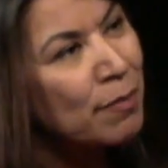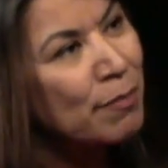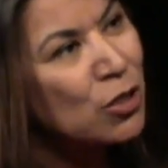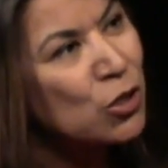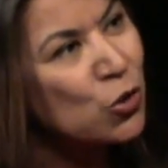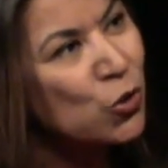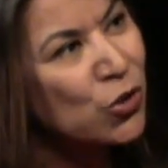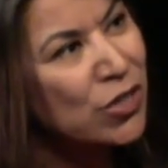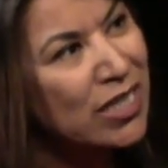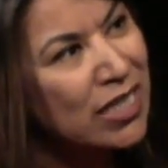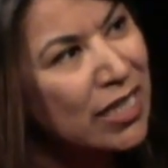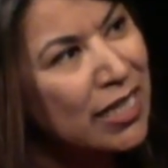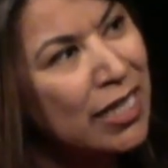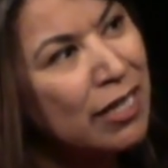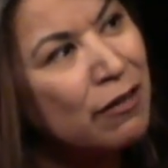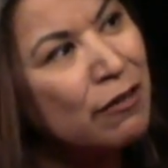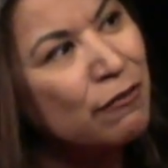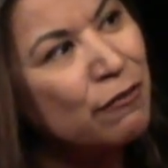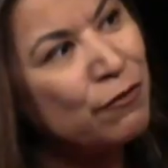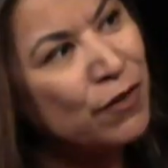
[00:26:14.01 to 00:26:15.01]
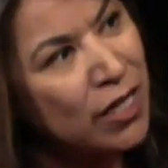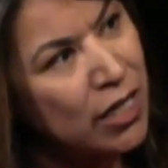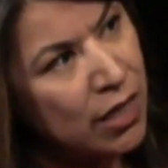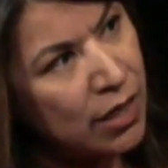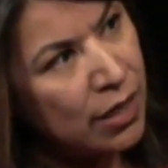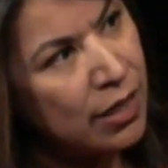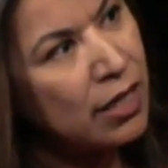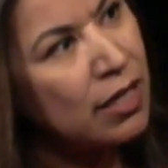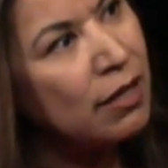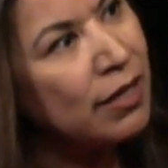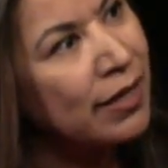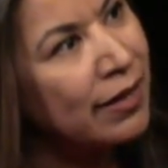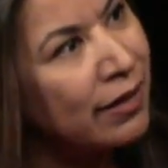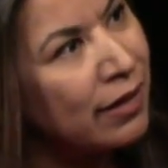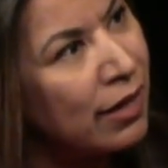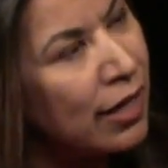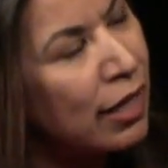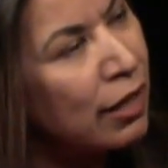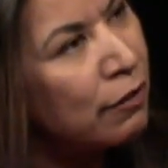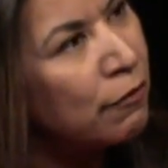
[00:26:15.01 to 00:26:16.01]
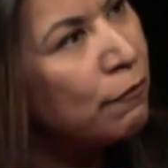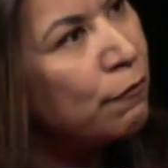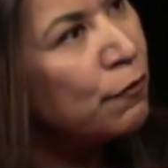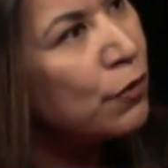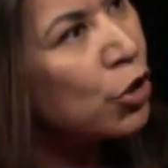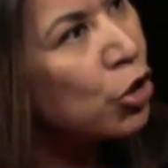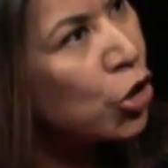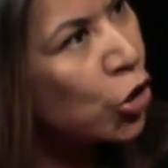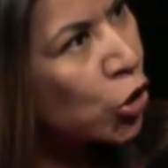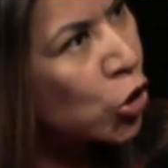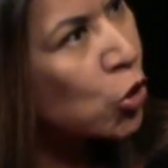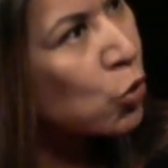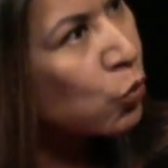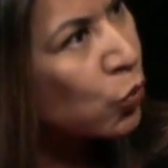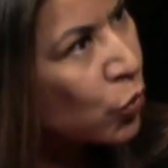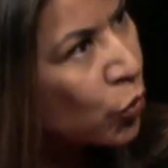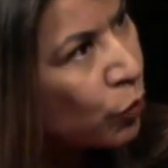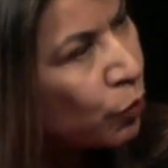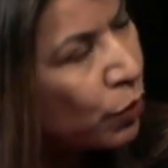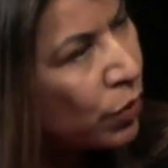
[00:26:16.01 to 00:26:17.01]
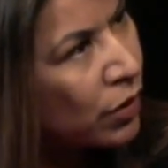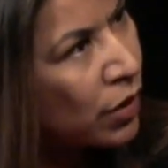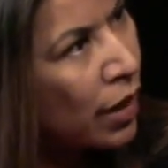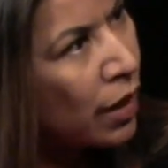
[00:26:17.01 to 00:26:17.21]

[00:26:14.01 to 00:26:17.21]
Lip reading: the majority of their group